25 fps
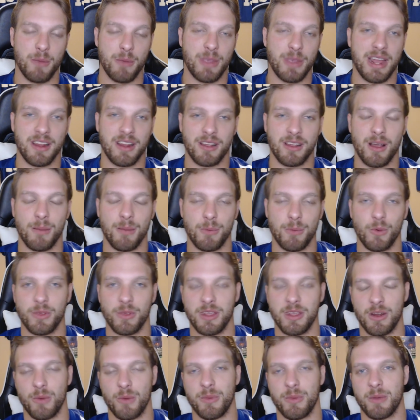We had a couple,
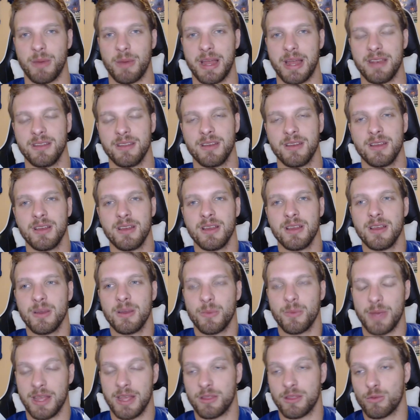
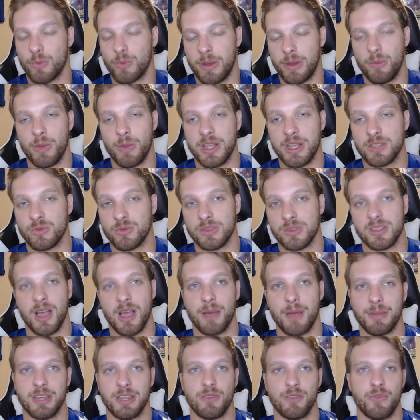we had 3 wins with
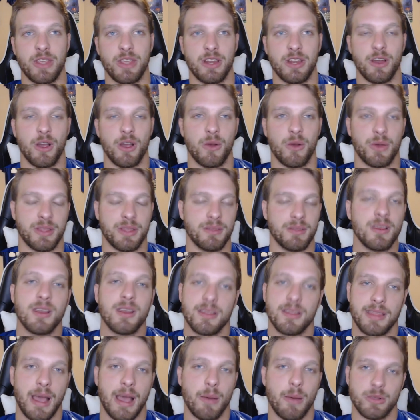Tommy DeVito, and
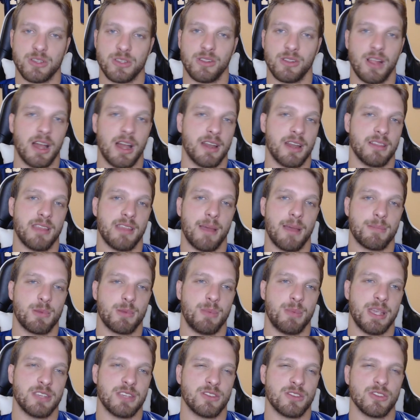that was a lot of depth
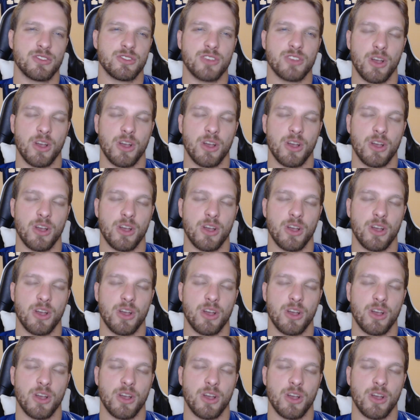pieces.